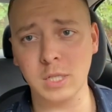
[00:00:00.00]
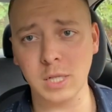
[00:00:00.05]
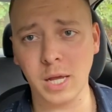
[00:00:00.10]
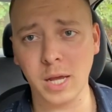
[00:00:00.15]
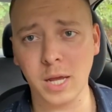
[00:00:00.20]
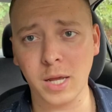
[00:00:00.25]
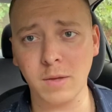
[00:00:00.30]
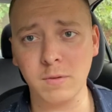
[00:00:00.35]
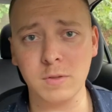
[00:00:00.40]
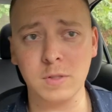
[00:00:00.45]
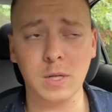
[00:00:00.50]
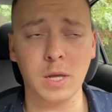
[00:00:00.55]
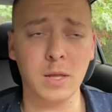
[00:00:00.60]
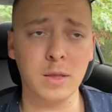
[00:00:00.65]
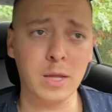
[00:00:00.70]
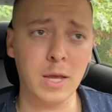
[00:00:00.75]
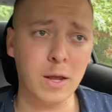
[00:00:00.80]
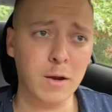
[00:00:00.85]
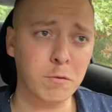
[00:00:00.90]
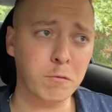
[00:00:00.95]
slaves
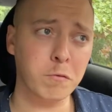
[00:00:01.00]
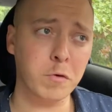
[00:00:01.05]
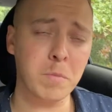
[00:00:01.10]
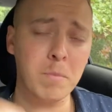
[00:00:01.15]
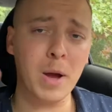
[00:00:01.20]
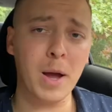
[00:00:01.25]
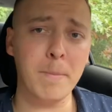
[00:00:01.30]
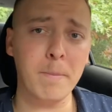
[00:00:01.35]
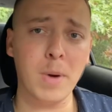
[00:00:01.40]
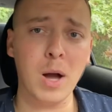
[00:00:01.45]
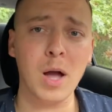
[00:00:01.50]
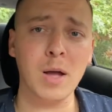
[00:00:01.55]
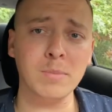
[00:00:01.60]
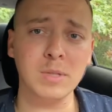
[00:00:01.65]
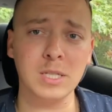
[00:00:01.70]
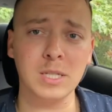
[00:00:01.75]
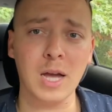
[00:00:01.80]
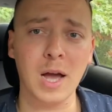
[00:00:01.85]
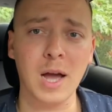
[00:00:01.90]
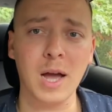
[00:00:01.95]
and then from my
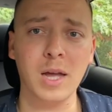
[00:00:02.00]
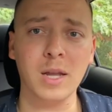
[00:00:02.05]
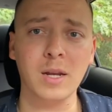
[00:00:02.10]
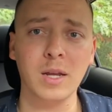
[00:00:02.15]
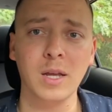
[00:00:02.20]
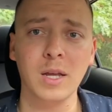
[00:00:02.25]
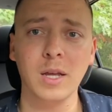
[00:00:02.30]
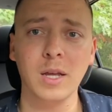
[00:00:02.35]
mom's side